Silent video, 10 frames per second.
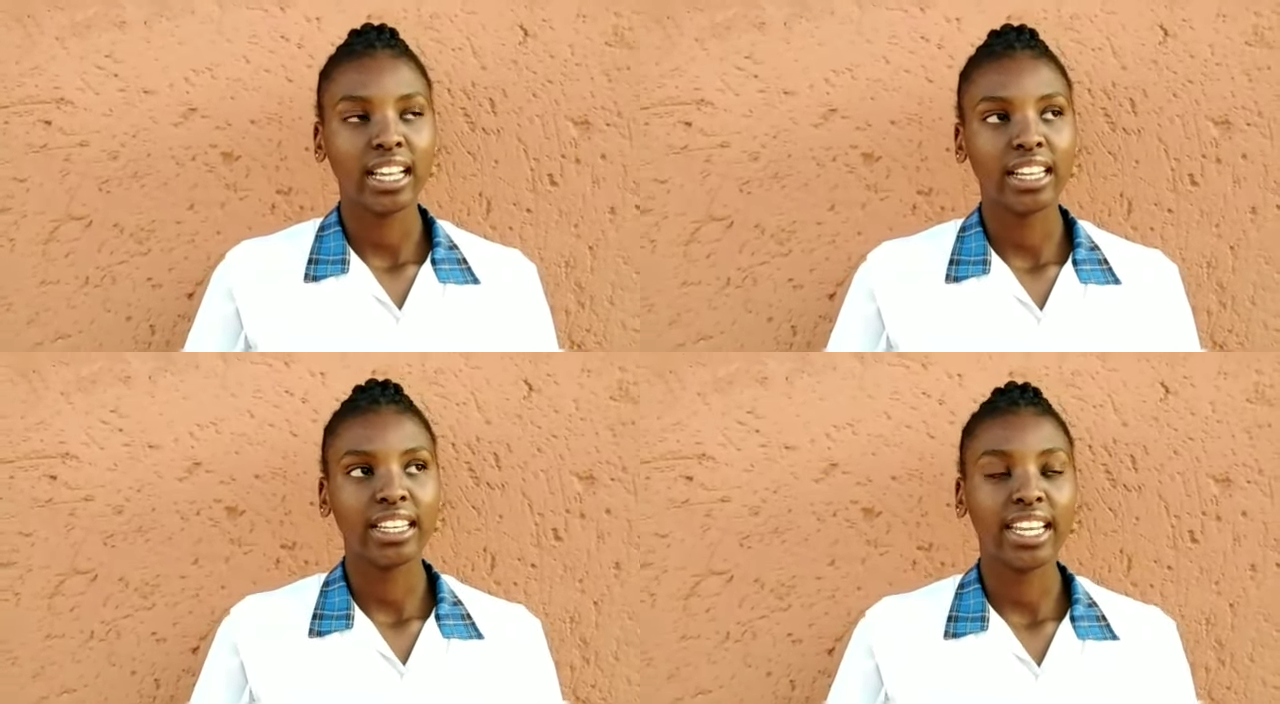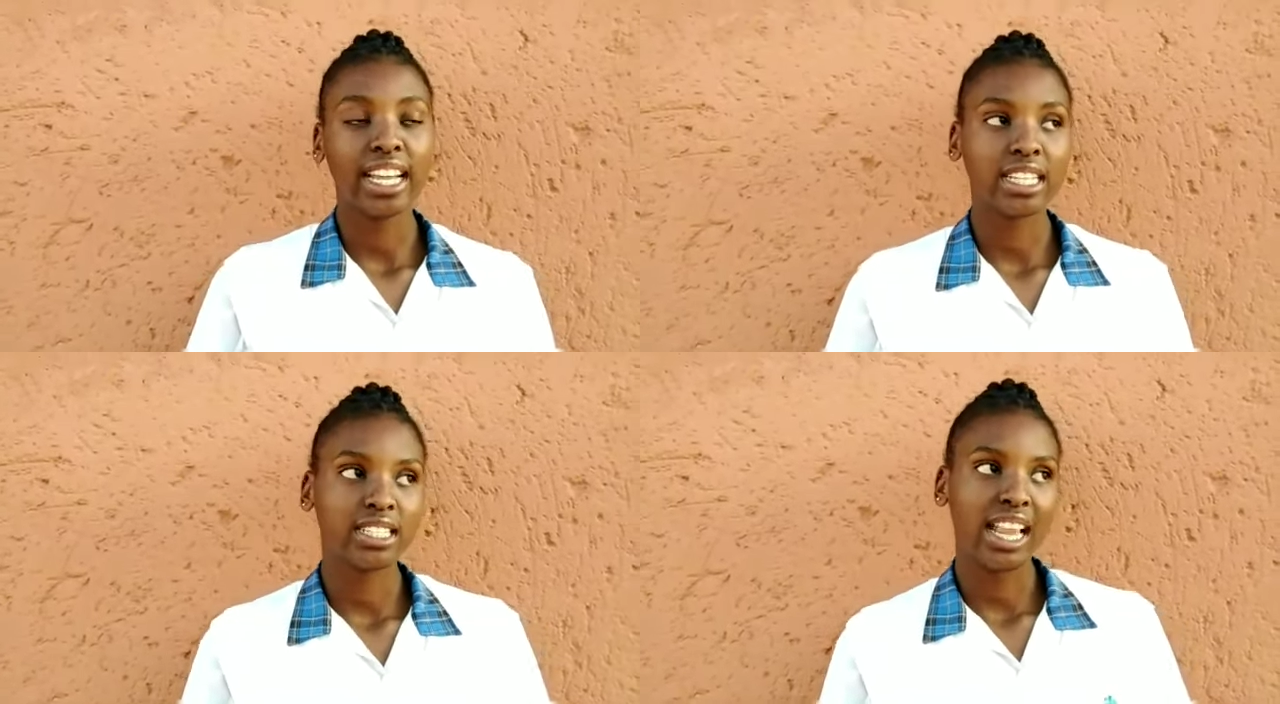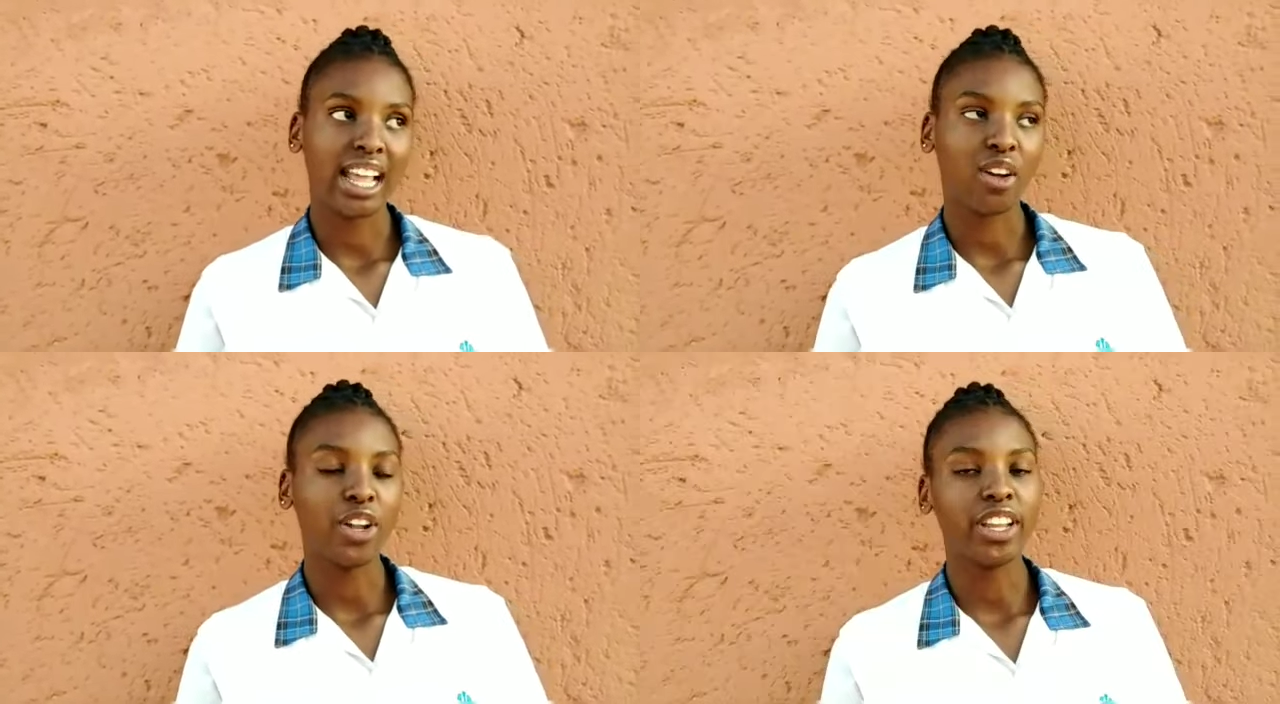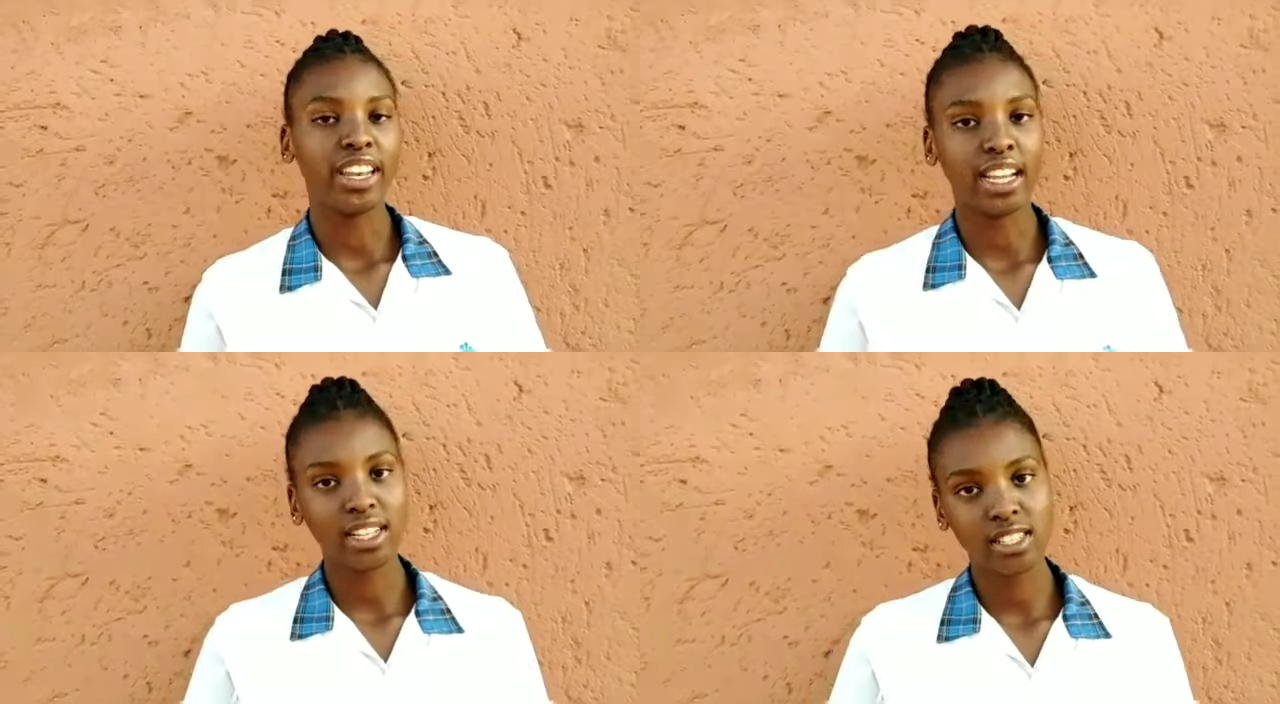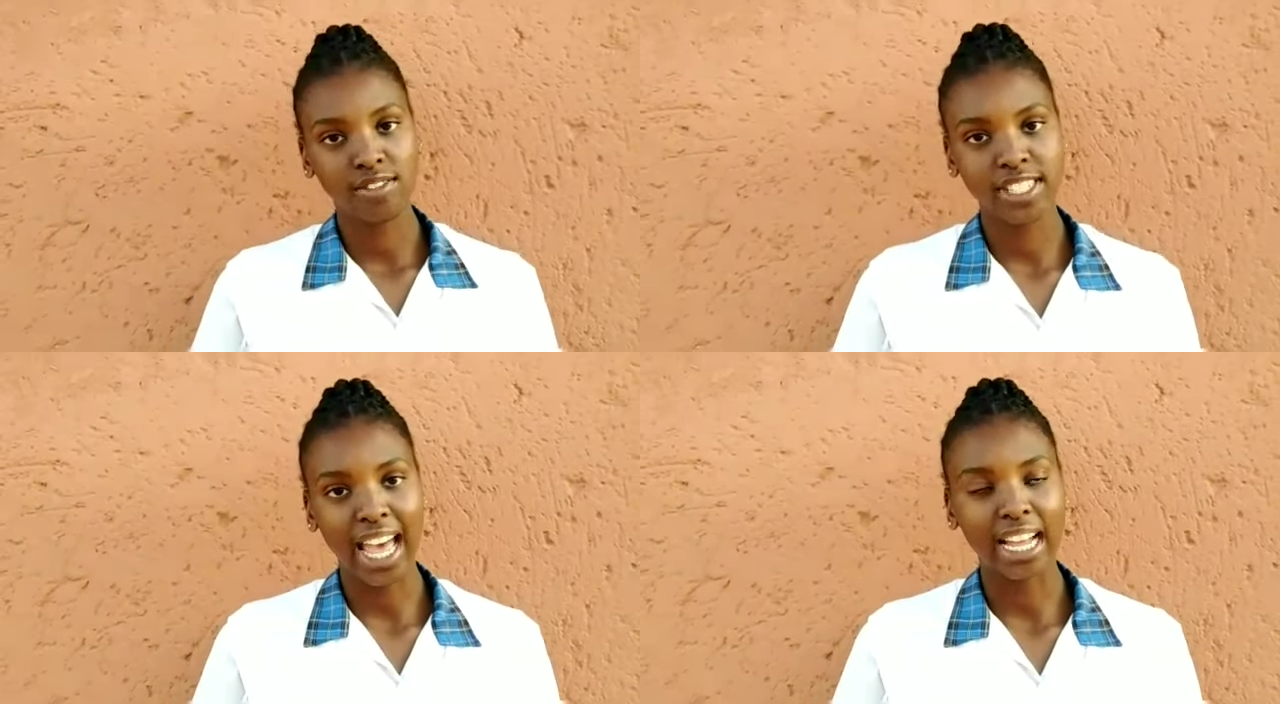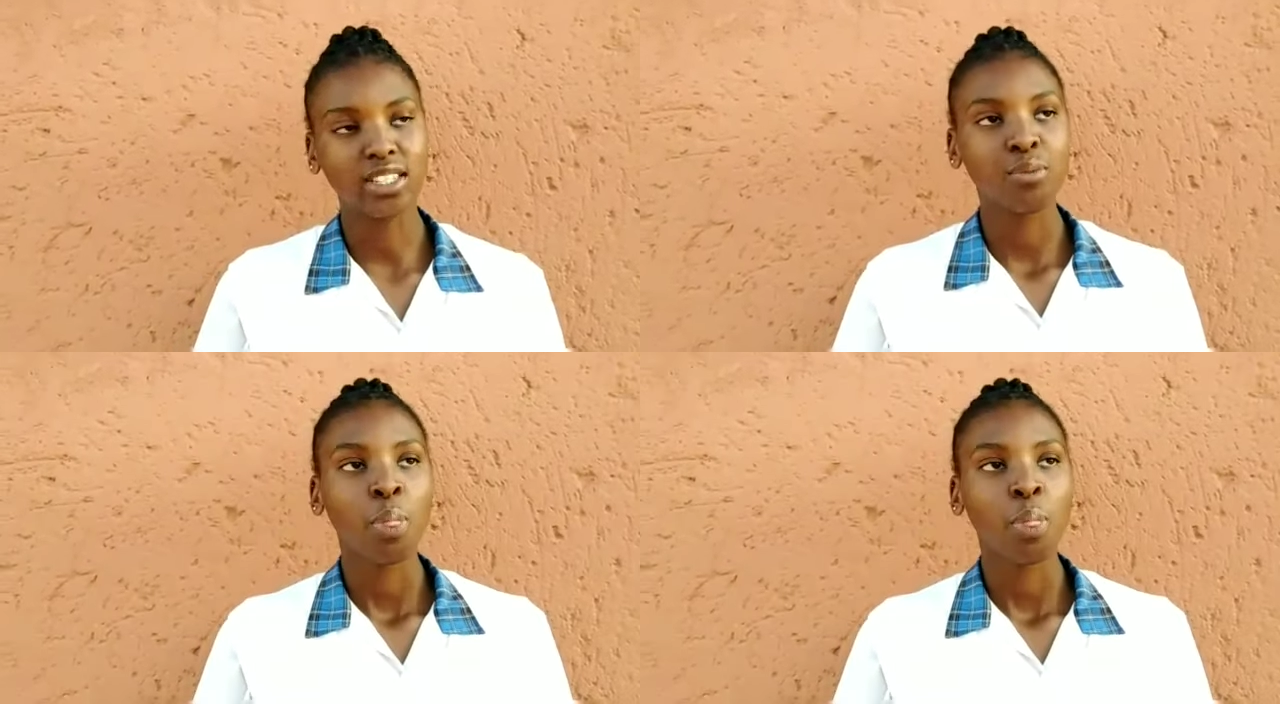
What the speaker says: on the negative side,